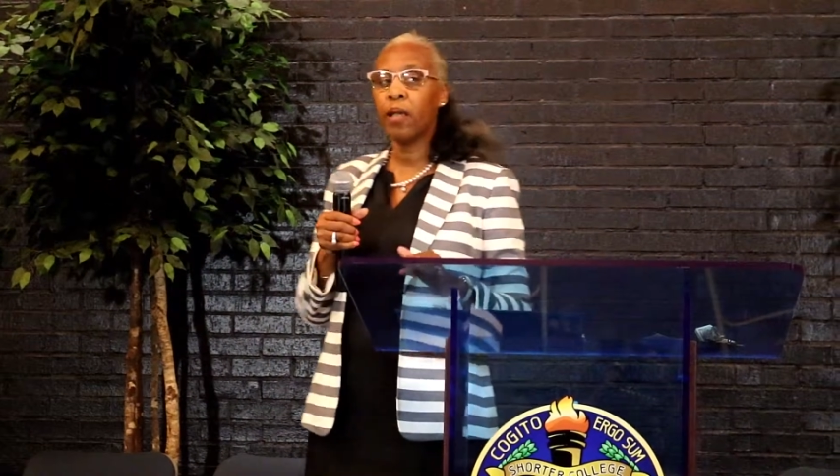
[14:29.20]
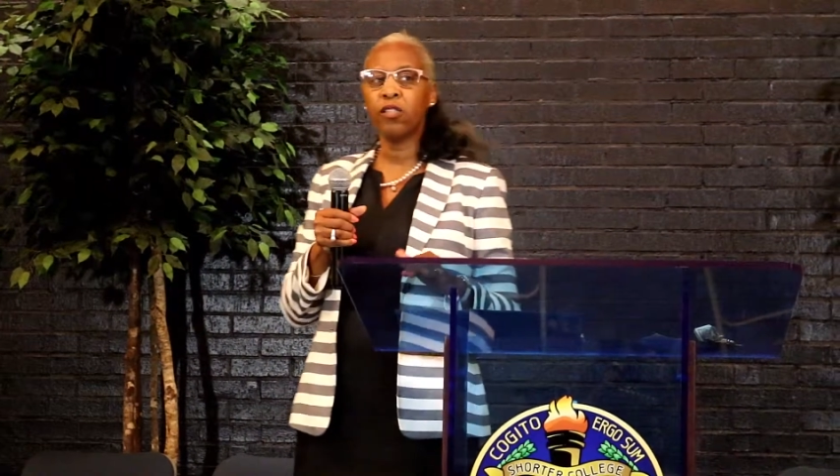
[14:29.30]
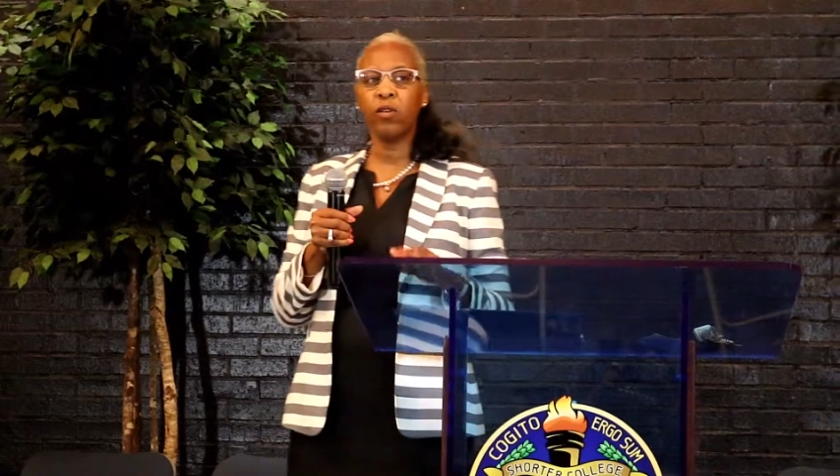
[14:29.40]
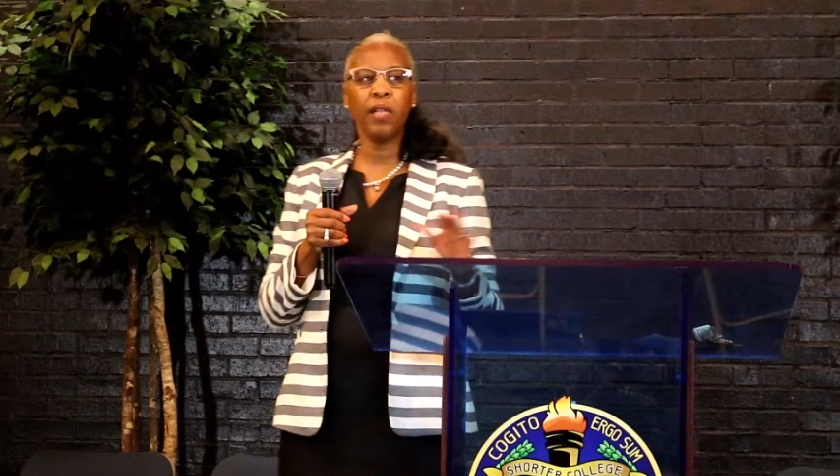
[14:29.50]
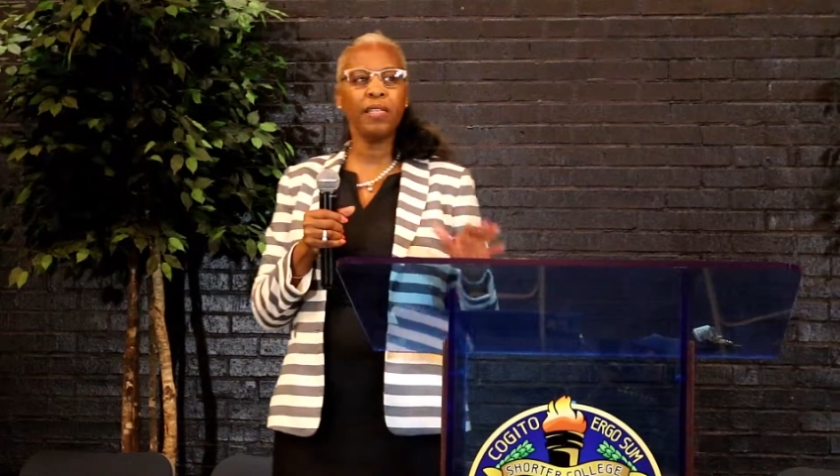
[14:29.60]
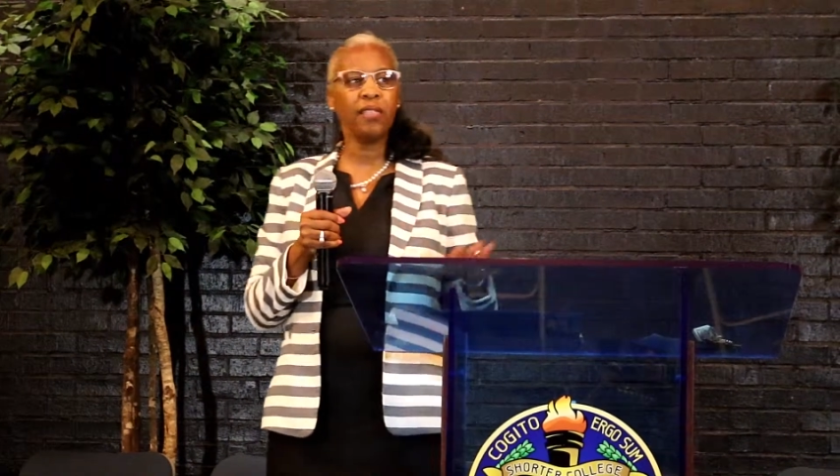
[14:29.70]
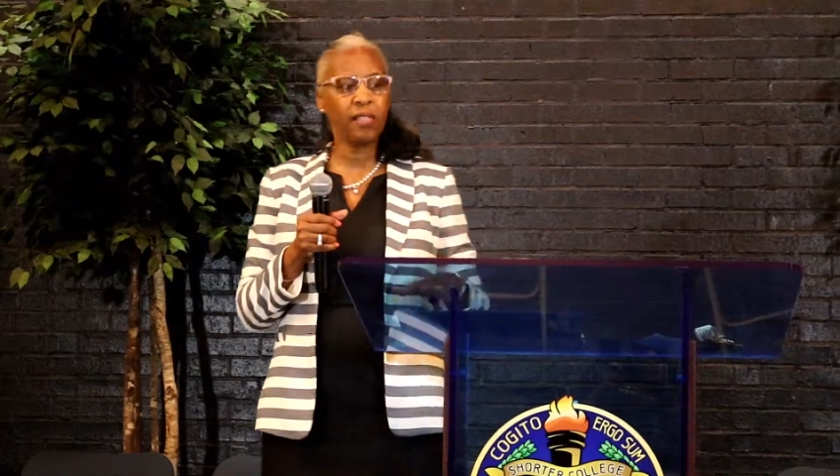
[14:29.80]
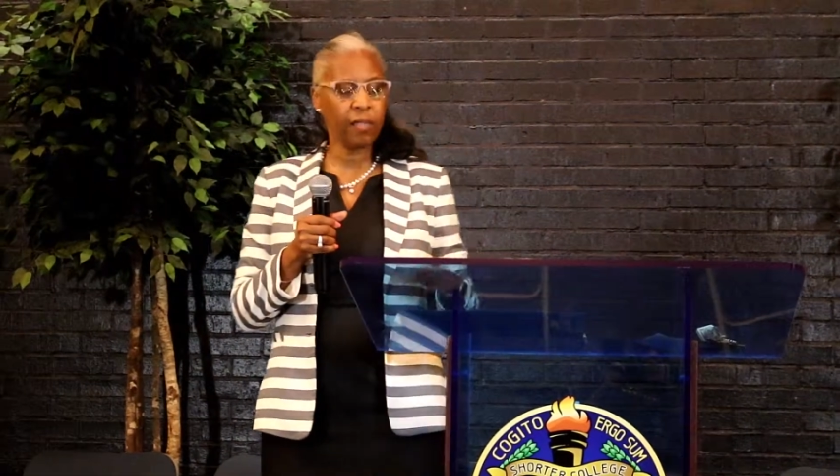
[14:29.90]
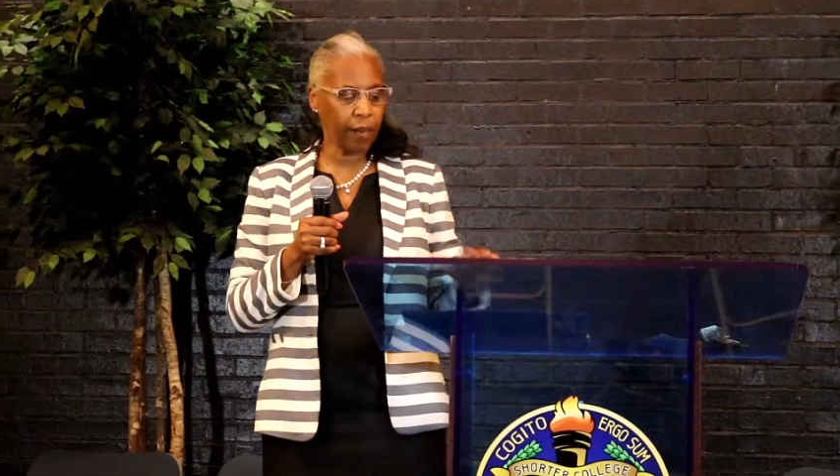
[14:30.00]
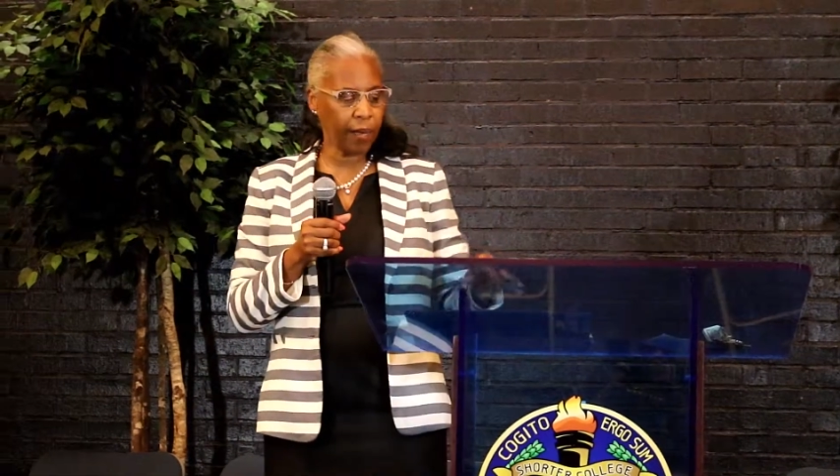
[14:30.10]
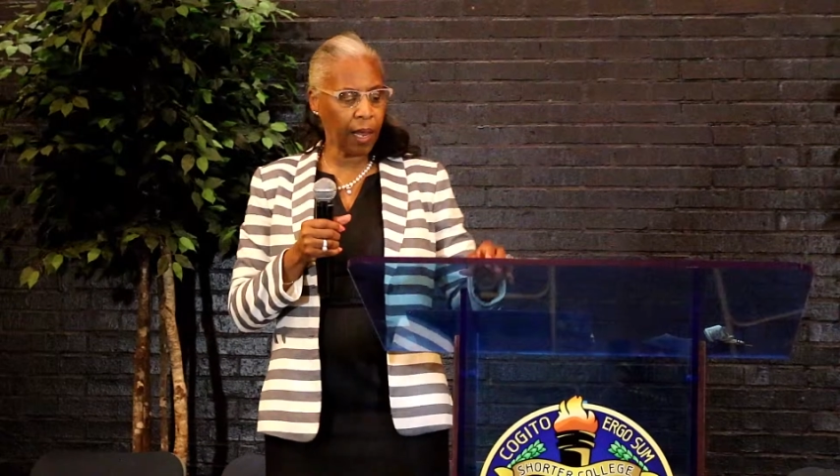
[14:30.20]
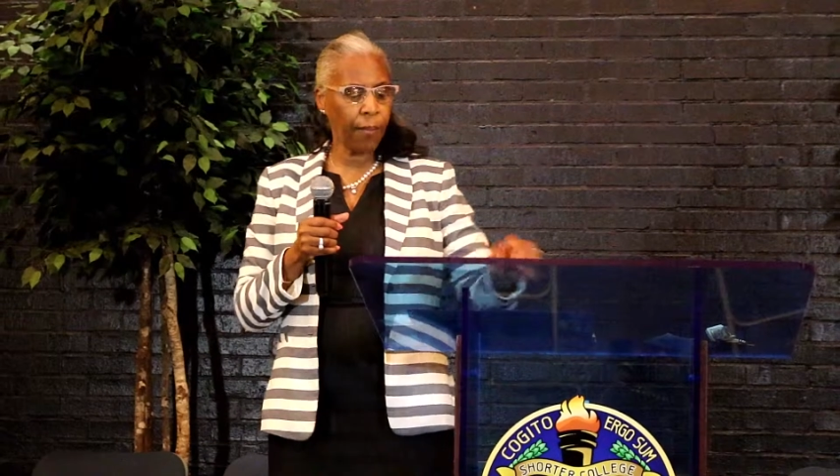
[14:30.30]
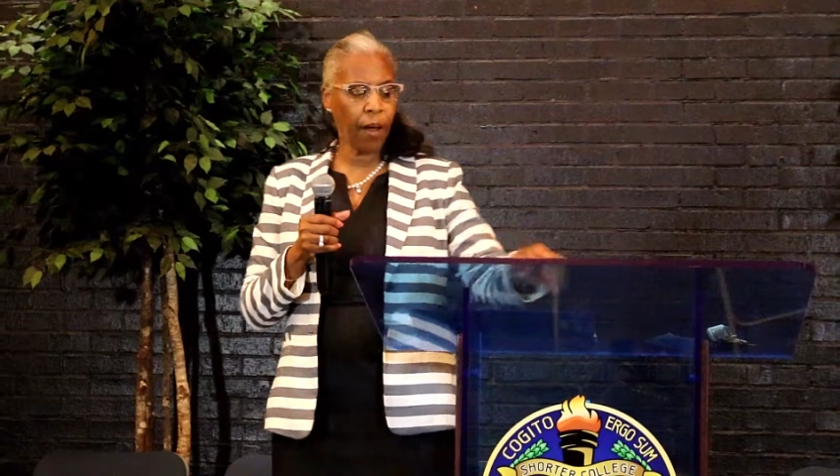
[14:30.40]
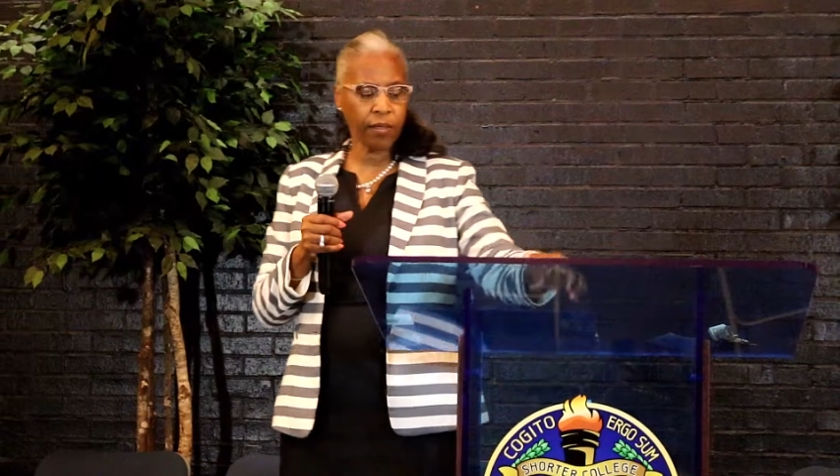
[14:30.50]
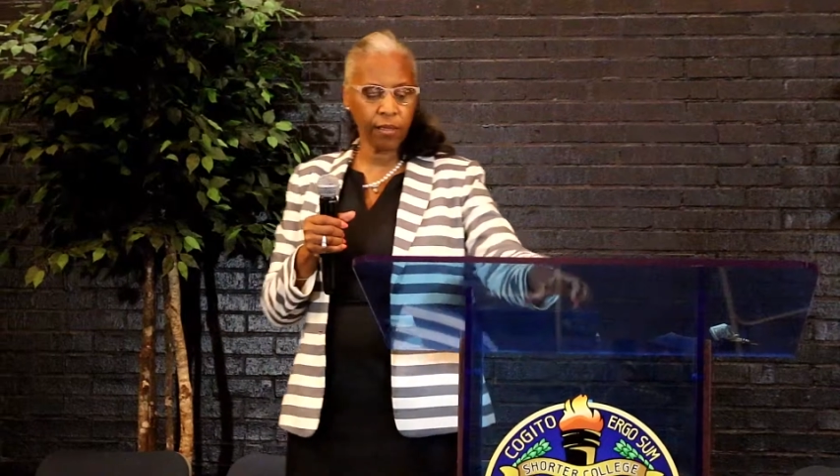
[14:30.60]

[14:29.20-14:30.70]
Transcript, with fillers: So that's just something. I bought